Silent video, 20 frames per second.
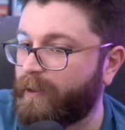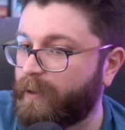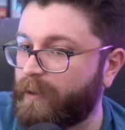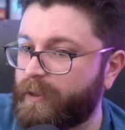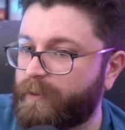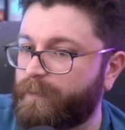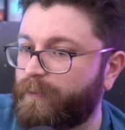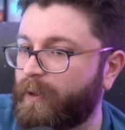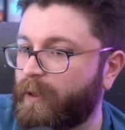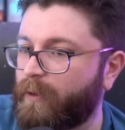It's
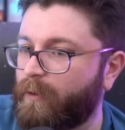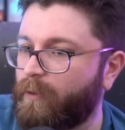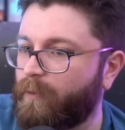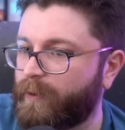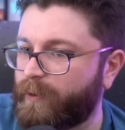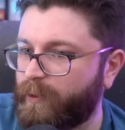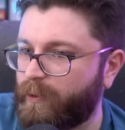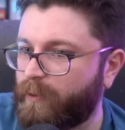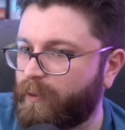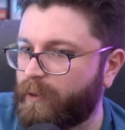pretty cool
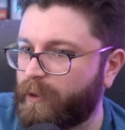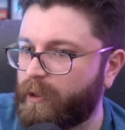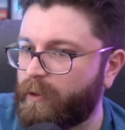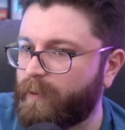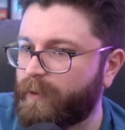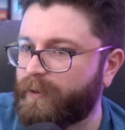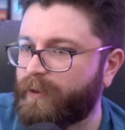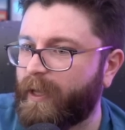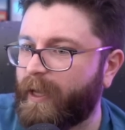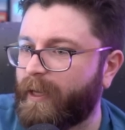what you can do
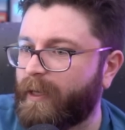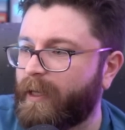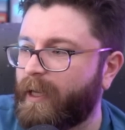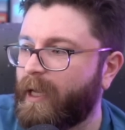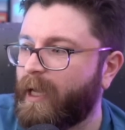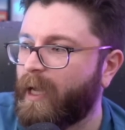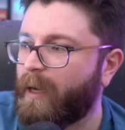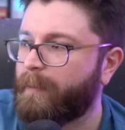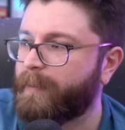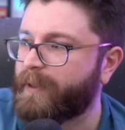with that.
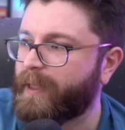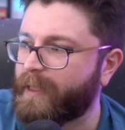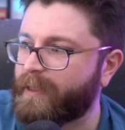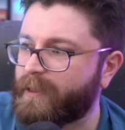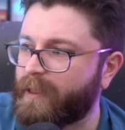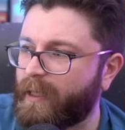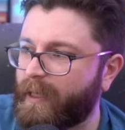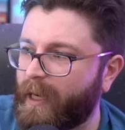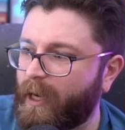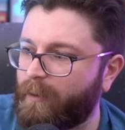But that's
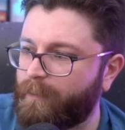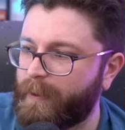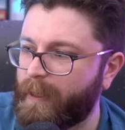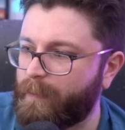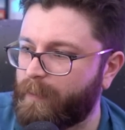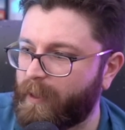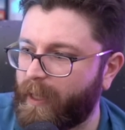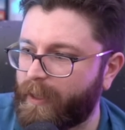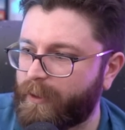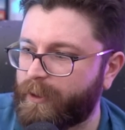not how
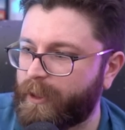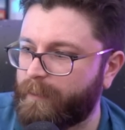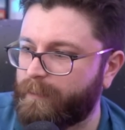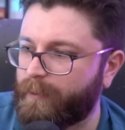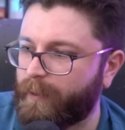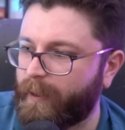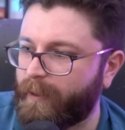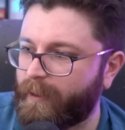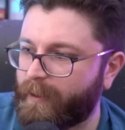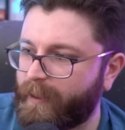people actually
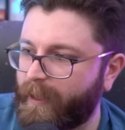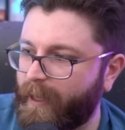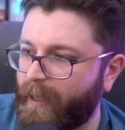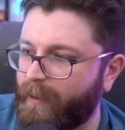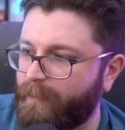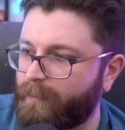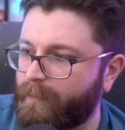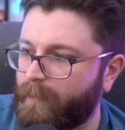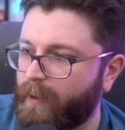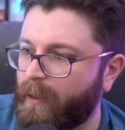play the game,
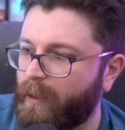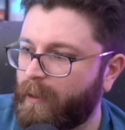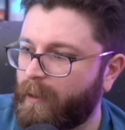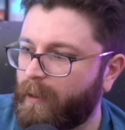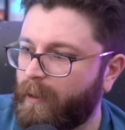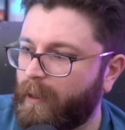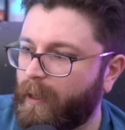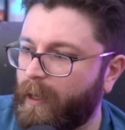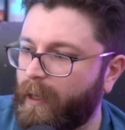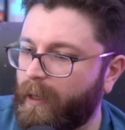
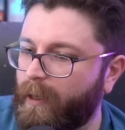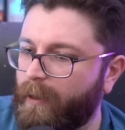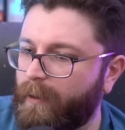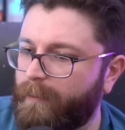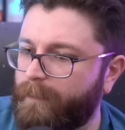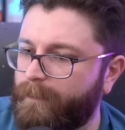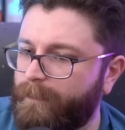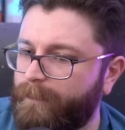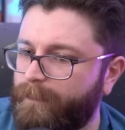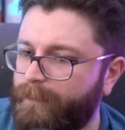
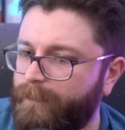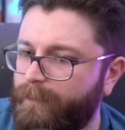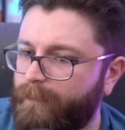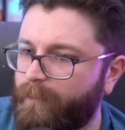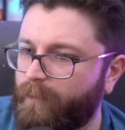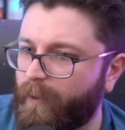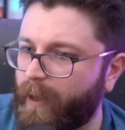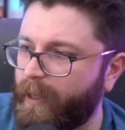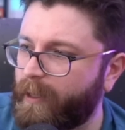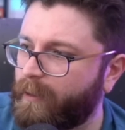
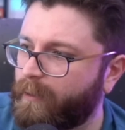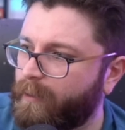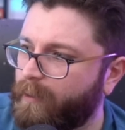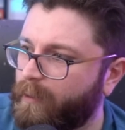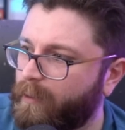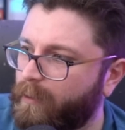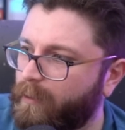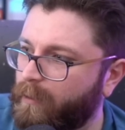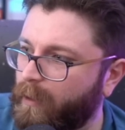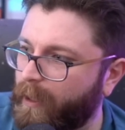right?
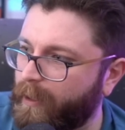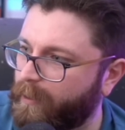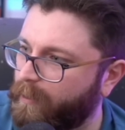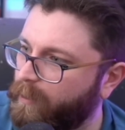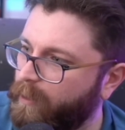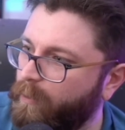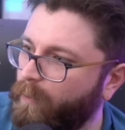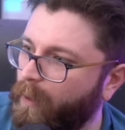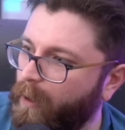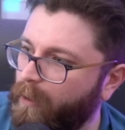Like,
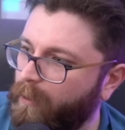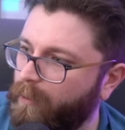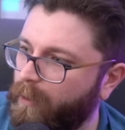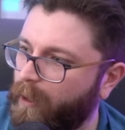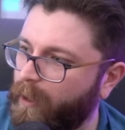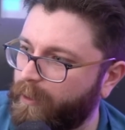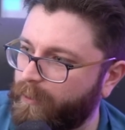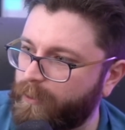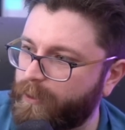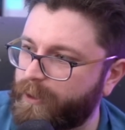you all
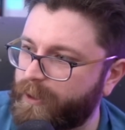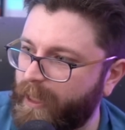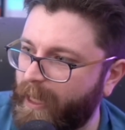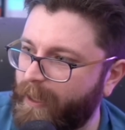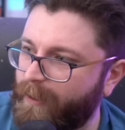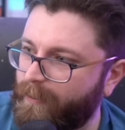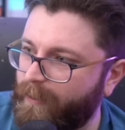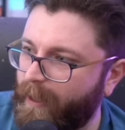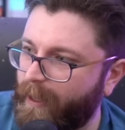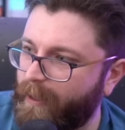
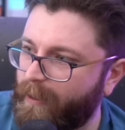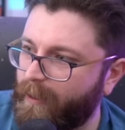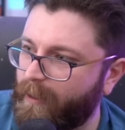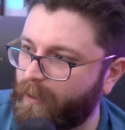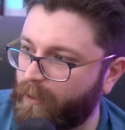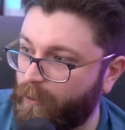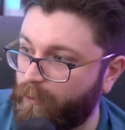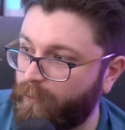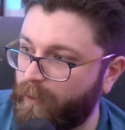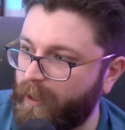understand that and
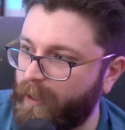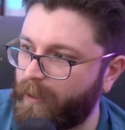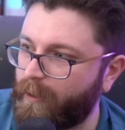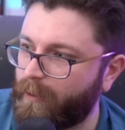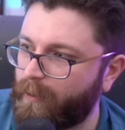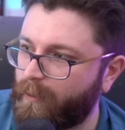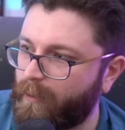agree.